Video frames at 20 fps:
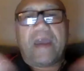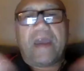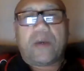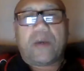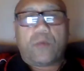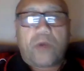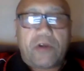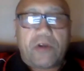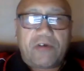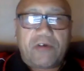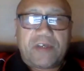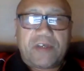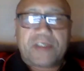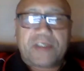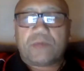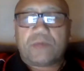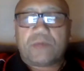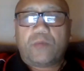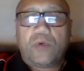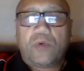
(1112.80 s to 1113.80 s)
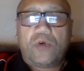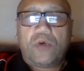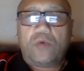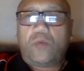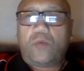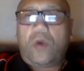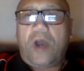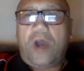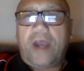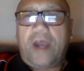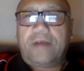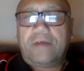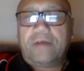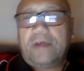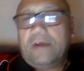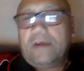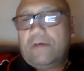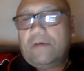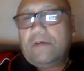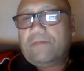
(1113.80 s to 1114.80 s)
where it is worldwide,
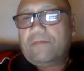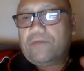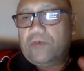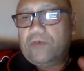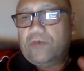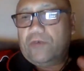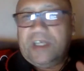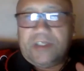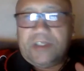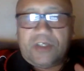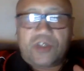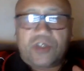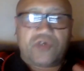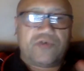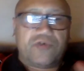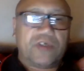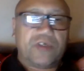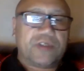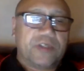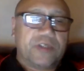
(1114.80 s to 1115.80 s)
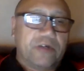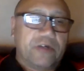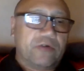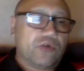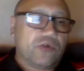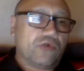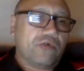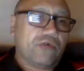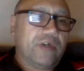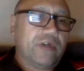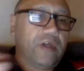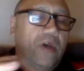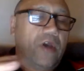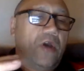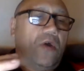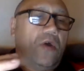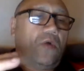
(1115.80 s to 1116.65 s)
or any district, territory,